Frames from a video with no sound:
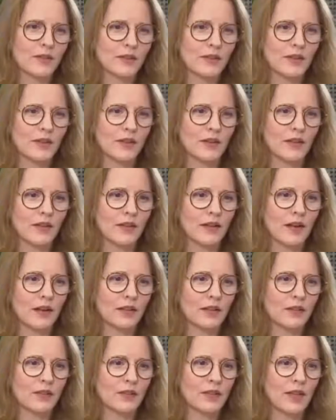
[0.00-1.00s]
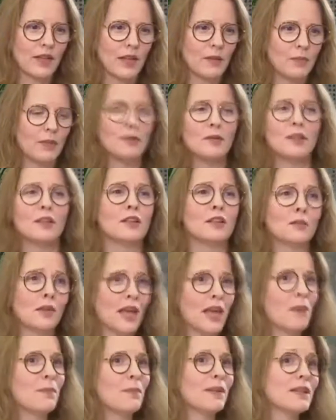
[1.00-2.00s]
a kind of an
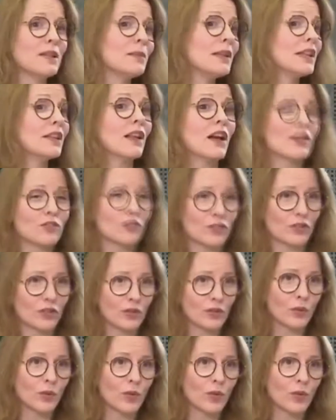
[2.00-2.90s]
epidemiological